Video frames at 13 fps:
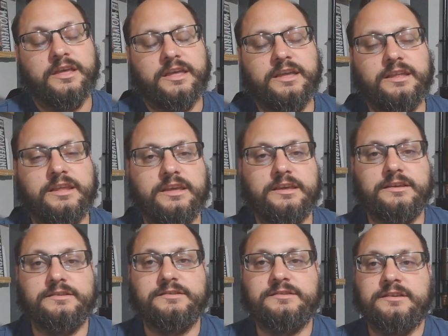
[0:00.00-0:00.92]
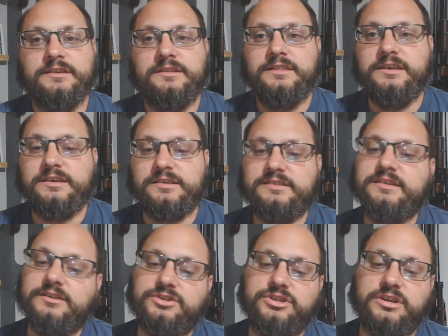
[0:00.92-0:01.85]
It is the
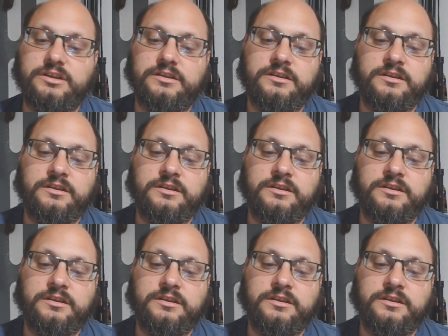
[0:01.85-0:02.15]
Ascension.